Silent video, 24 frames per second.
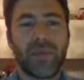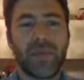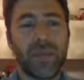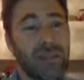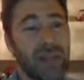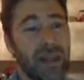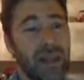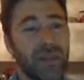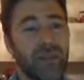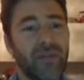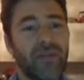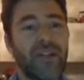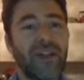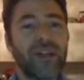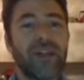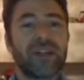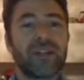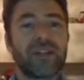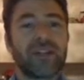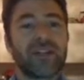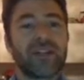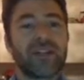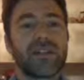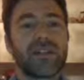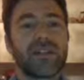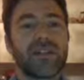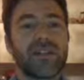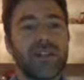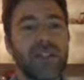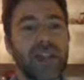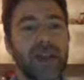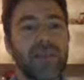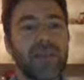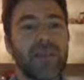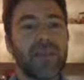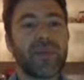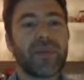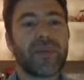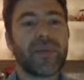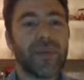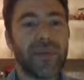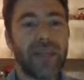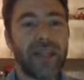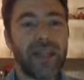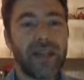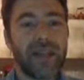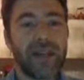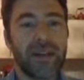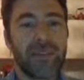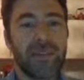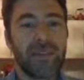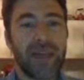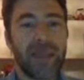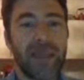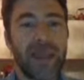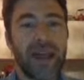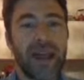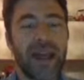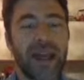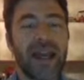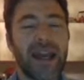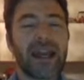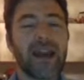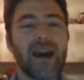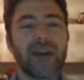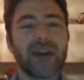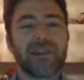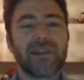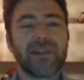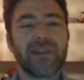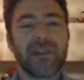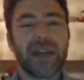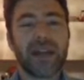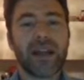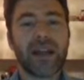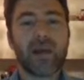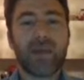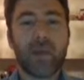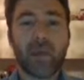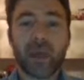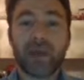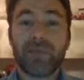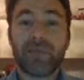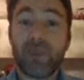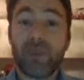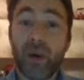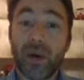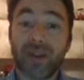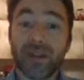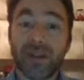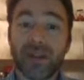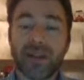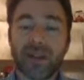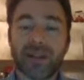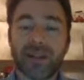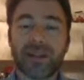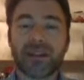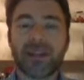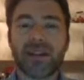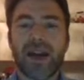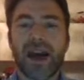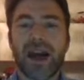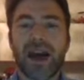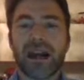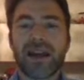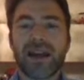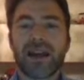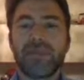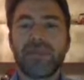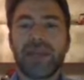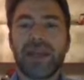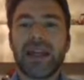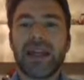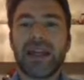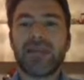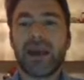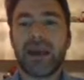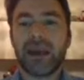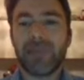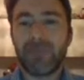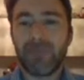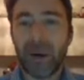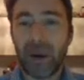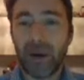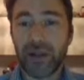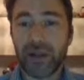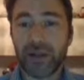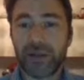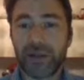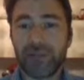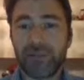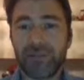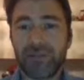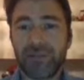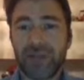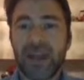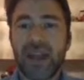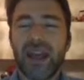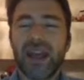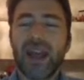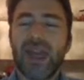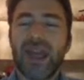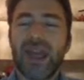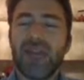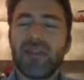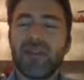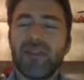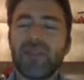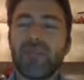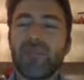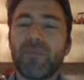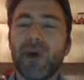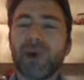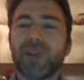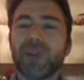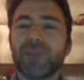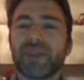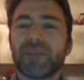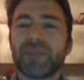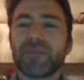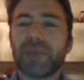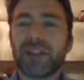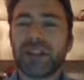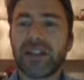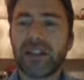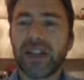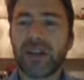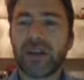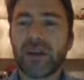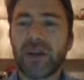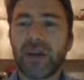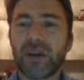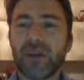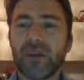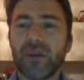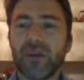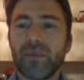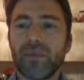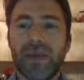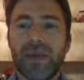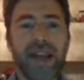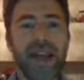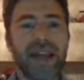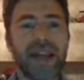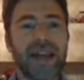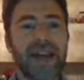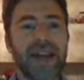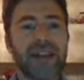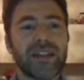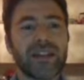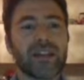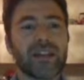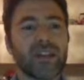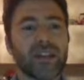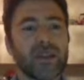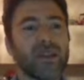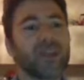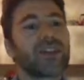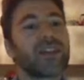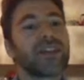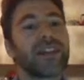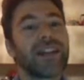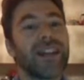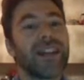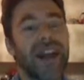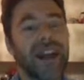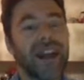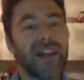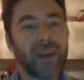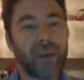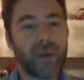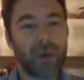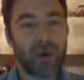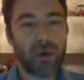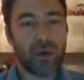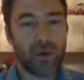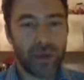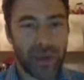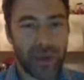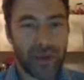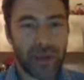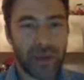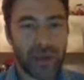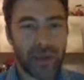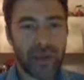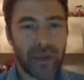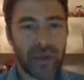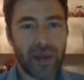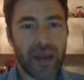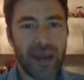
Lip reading: The middle finger. Step 3. In answering what a point is, I can make my point. If a point is material, it has a certain length or width,